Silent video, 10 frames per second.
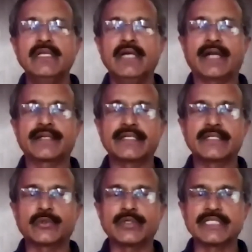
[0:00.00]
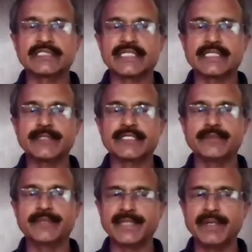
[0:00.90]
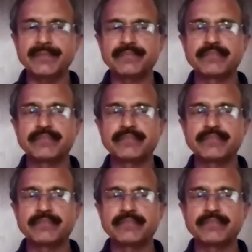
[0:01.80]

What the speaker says: 120 centimeter minimum,